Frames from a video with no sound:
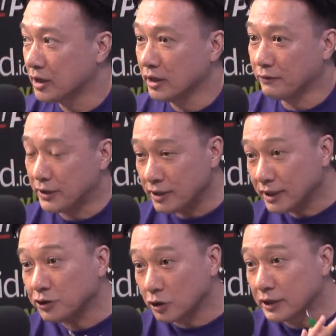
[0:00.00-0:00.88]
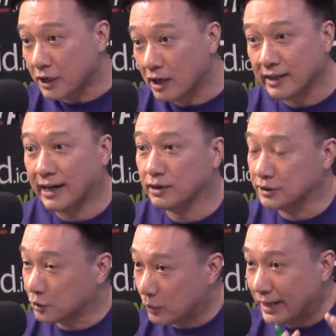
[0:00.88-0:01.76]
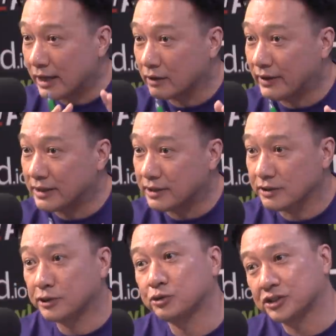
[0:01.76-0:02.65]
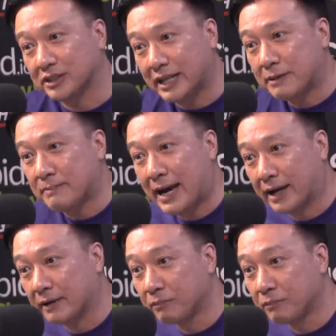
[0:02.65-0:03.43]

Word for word: if he didn't get the early knockouts and he ran out of ideas, he would just lay back.